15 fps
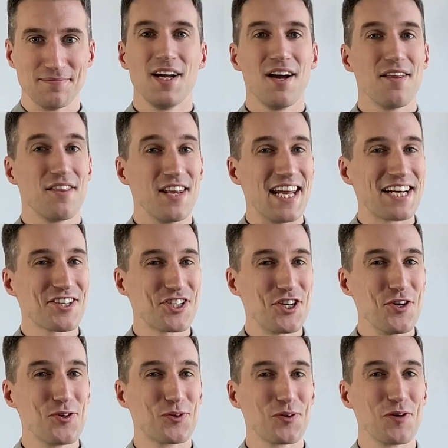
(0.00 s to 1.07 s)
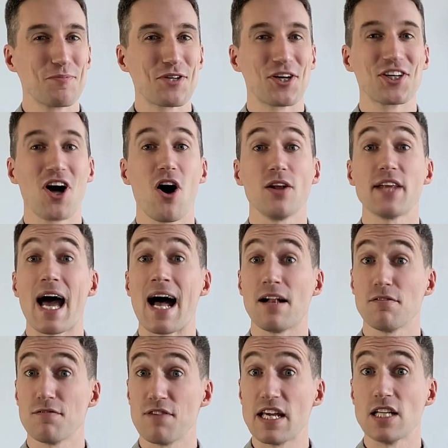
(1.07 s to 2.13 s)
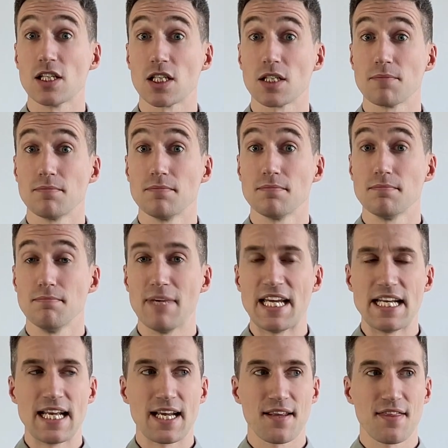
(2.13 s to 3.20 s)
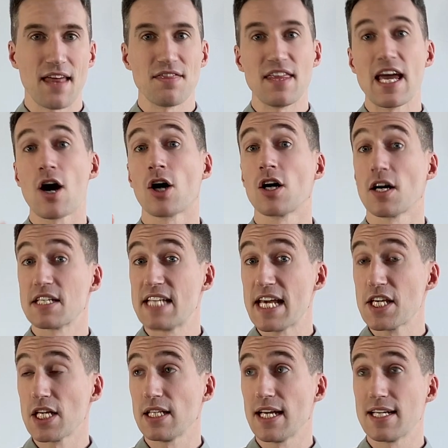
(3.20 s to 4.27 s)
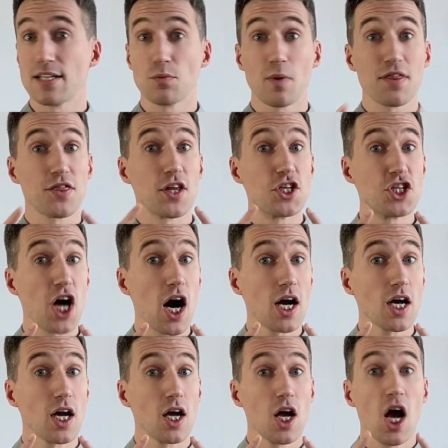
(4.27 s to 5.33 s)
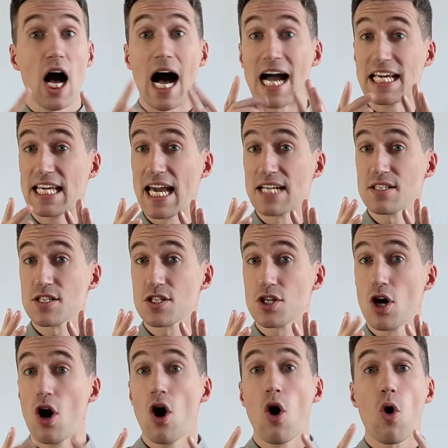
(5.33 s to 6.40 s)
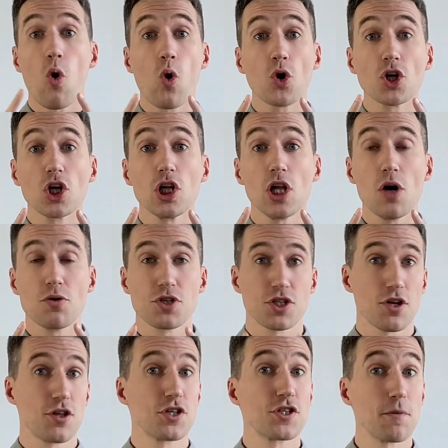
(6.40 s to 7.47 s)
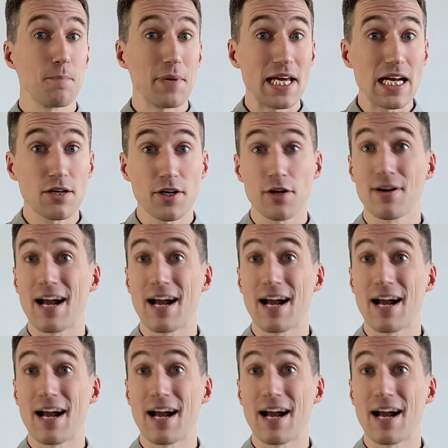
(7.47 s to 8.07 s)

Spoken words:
The next two groups are called alveolar, meaning that they are articulated with the tongue against or close to the superior